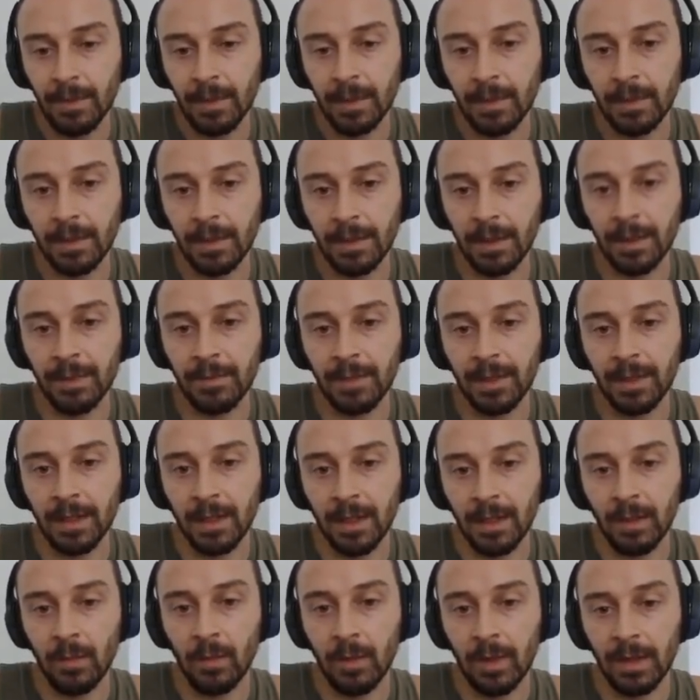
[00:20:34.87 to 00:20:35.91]
So then I'm
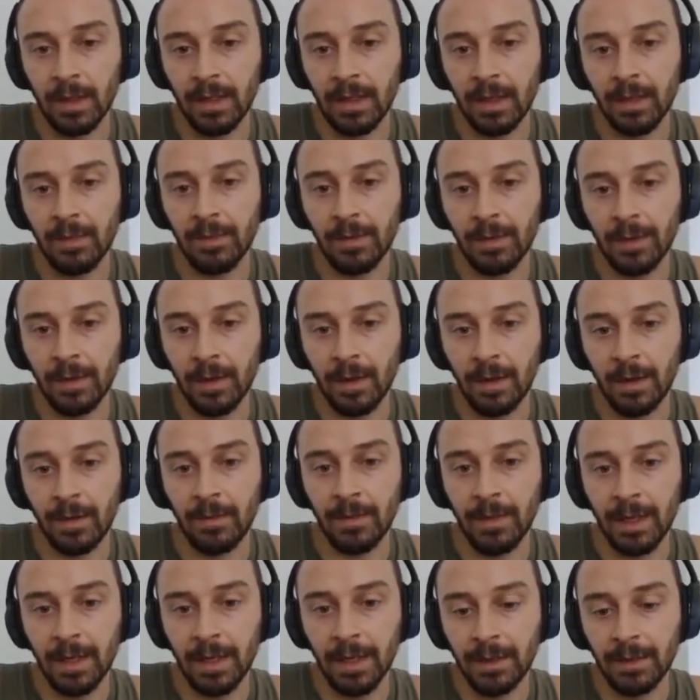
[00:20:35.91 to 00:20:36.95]
thinking, what can I put on
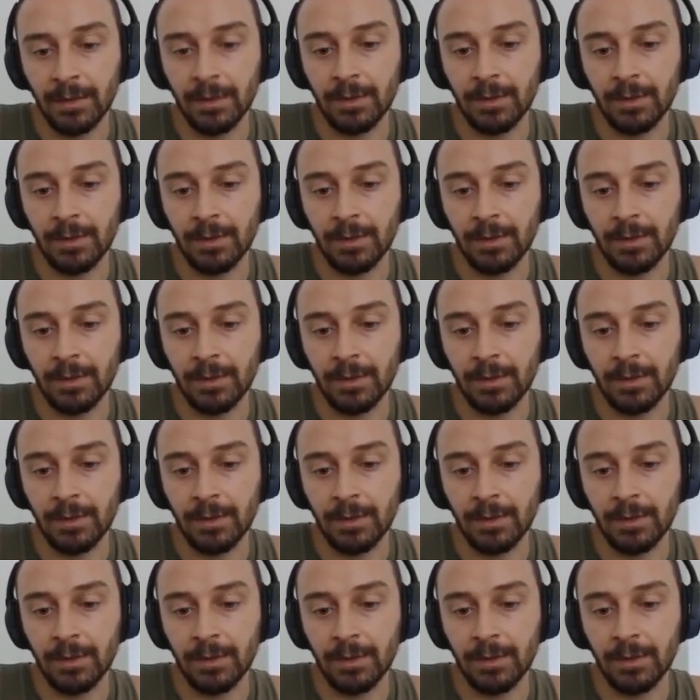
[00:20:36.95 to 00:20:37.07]
my